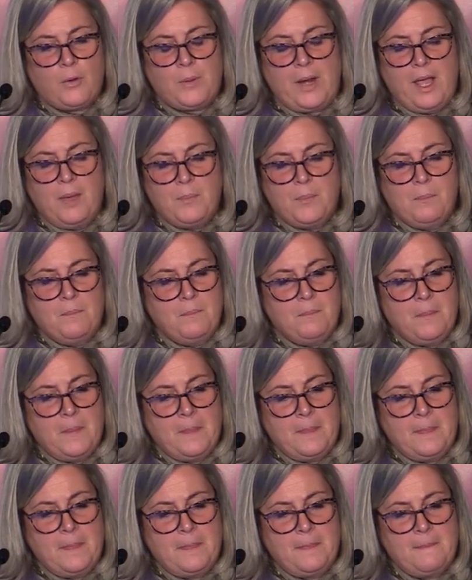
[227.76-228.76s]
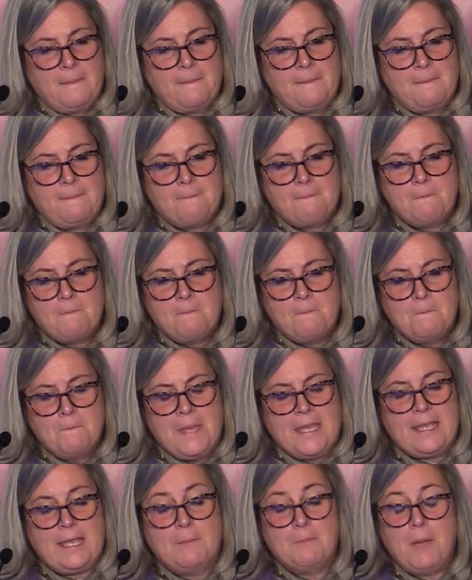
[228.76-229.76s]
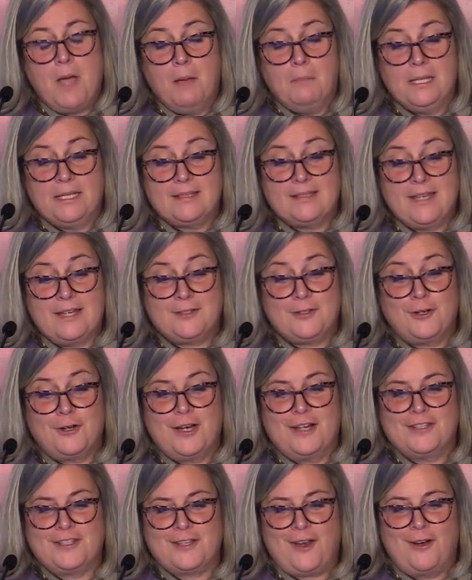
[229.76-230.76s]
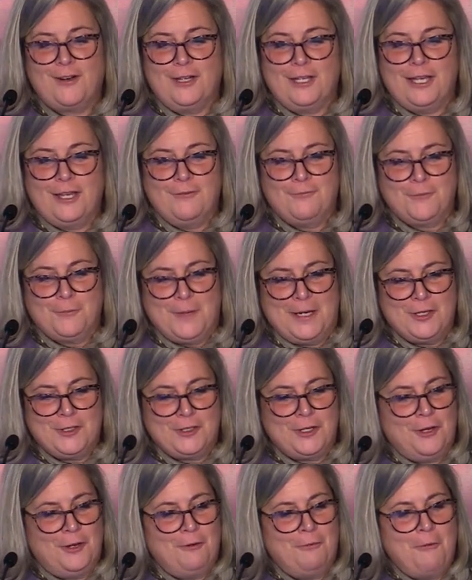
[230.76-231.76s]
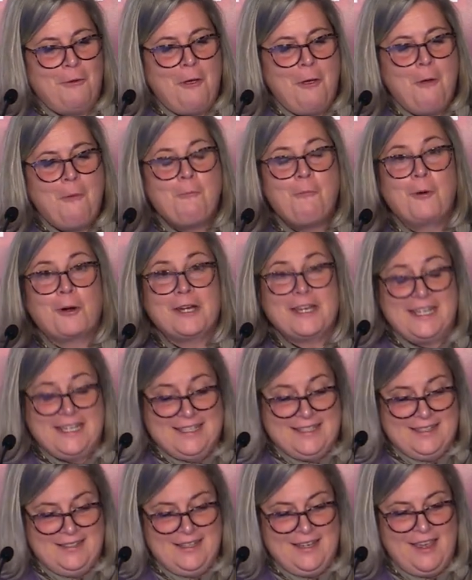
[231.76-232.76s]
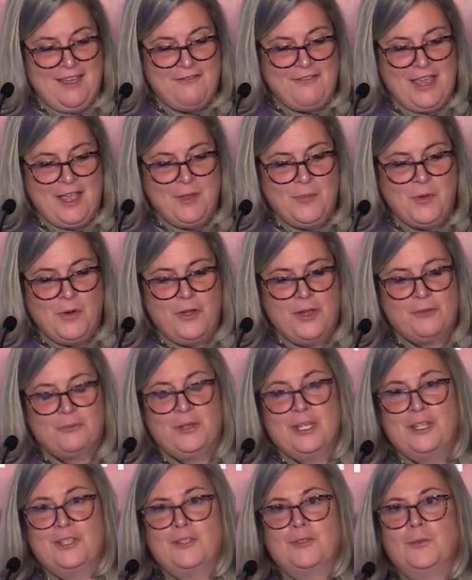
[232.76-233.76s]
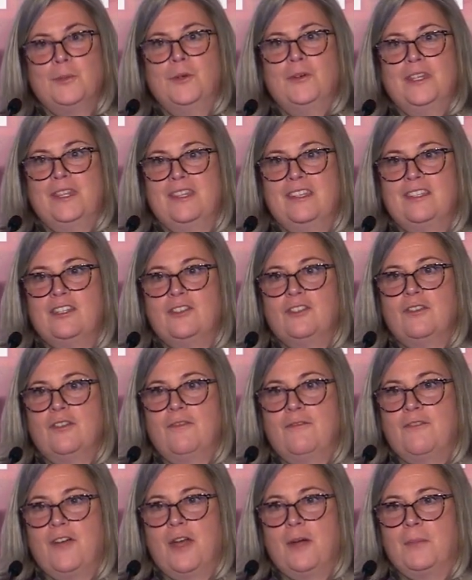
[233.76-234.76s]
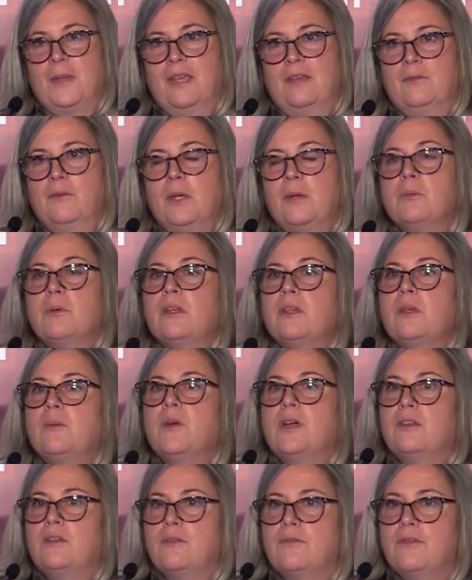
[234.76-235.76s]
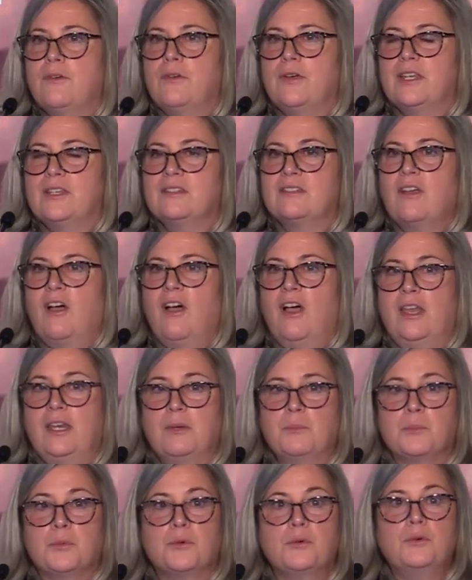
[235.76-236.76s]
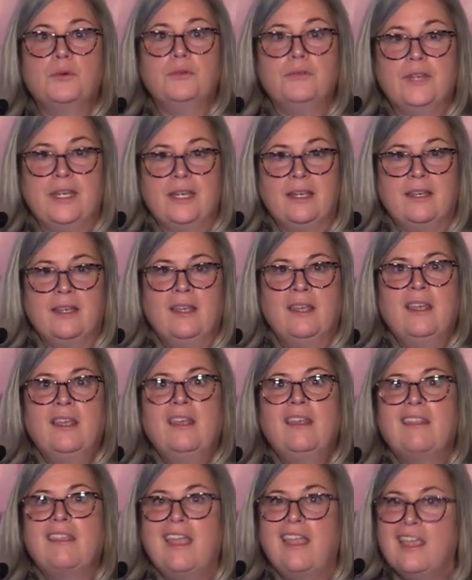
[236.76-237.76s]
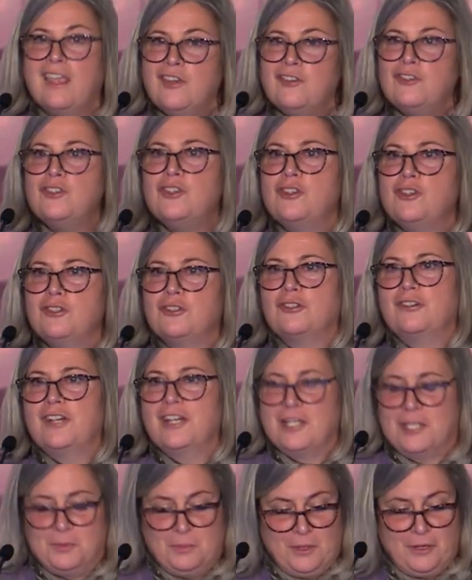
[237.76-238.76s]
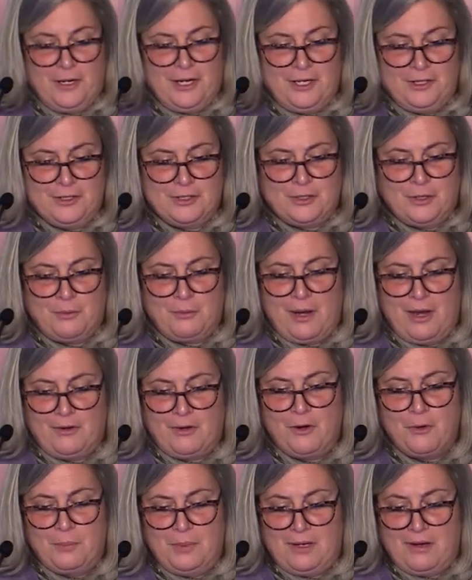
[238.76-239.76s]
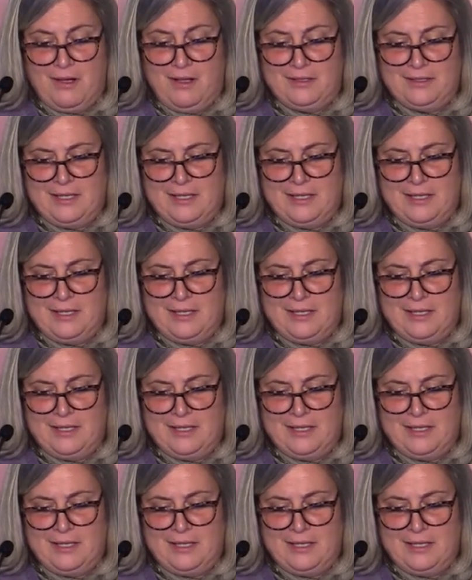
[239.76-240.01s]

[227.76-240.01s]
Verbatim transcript: around making public sector and scholarly information more easily available and reusable in the digital environment. We really wanted to focus on improving the end user experience around open